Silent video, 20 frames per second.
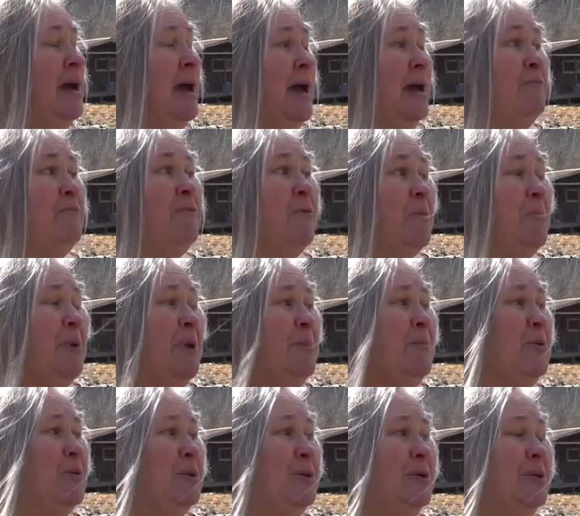And for
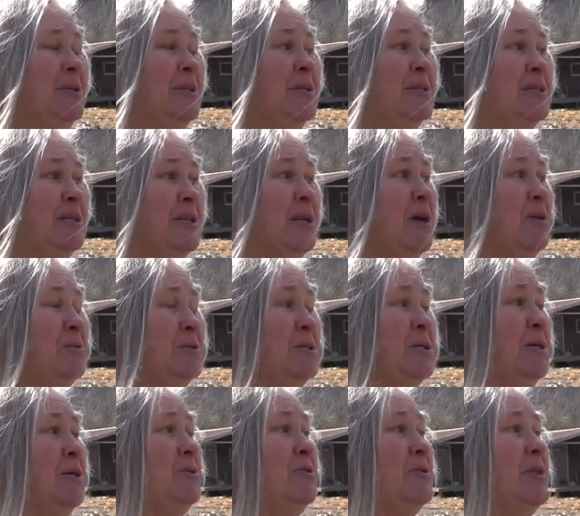people to know,
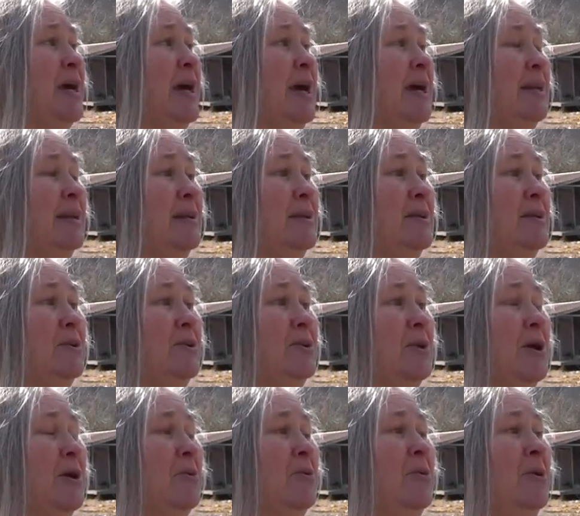too, that, you
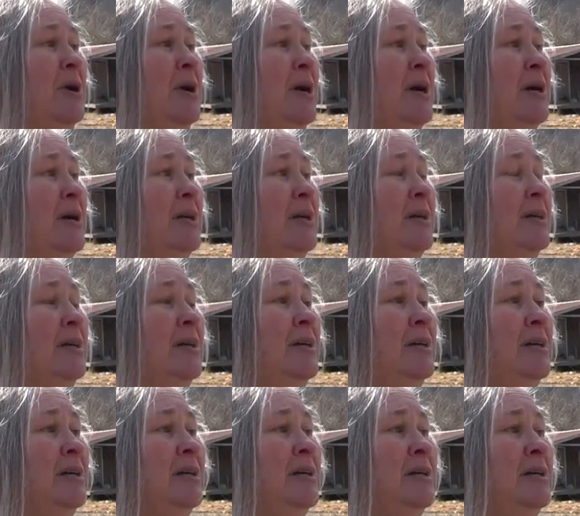know,
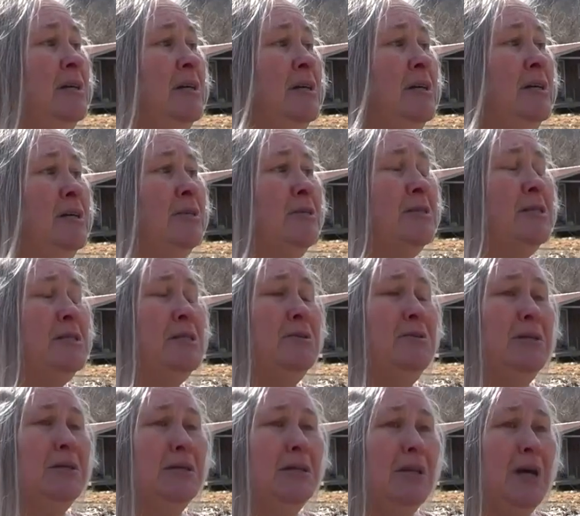
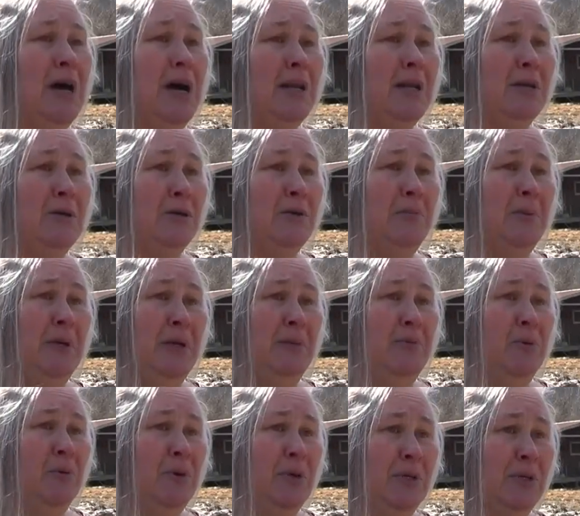still a lot of good
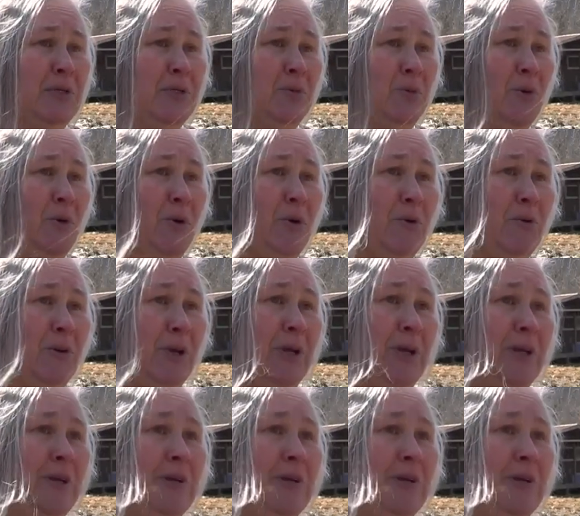people in this world.